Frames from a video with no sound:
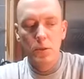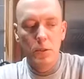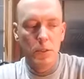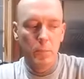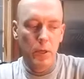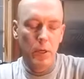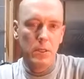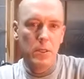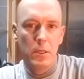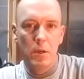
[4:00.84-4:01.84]
in
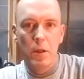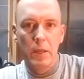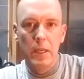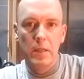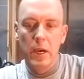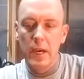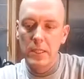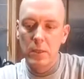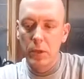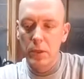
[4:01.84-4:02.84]
spurts. I'll get
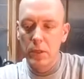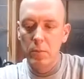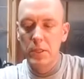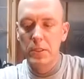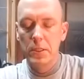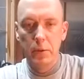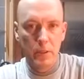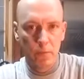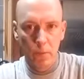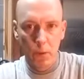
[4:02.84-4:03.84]
guys that want the
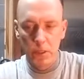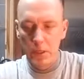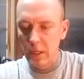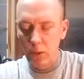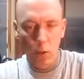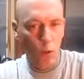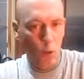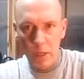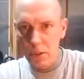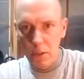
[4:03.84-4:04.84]
mid-series Fords, and I'll get a whole
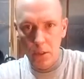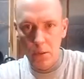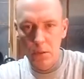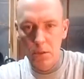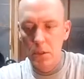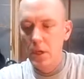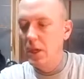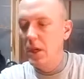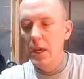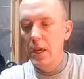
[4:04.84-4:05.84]
bunch of those.
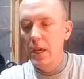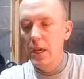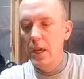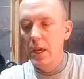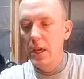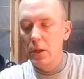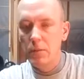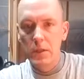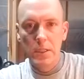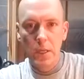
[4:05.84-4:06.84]
And then
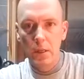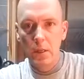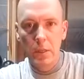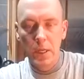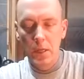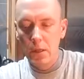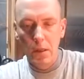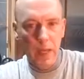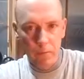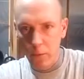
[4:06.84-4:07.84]
all of a sudden it'll be
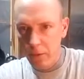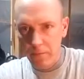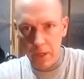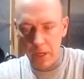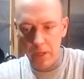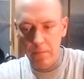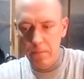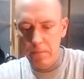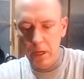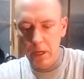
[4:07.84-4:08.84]
late 45
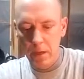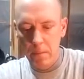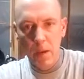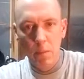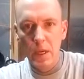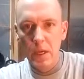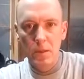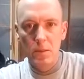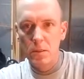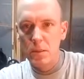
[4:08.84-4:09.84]

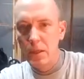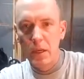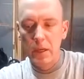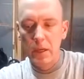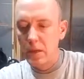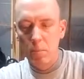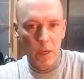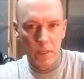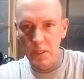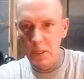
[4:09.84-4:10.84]
MBs, and then I'll get
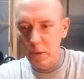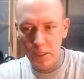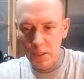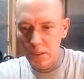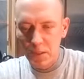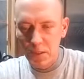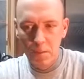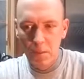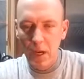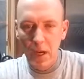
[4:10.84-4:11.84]
mid-series
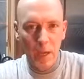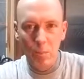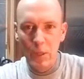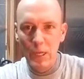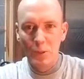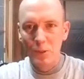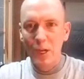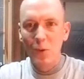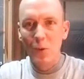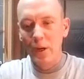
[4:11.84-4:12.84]
MB. So it's
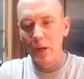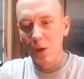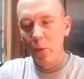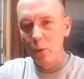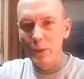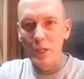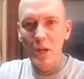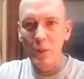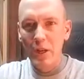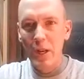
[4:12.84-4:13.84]
kind of weird how orders
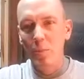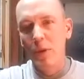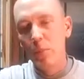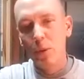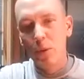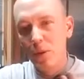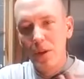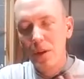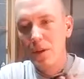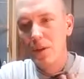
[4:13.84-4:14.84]
come in and how
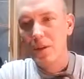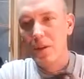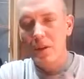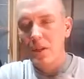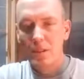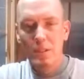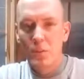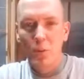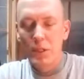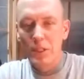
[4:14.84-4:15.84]
it
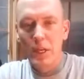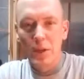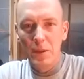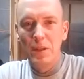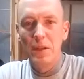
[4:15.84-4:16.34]
just works out.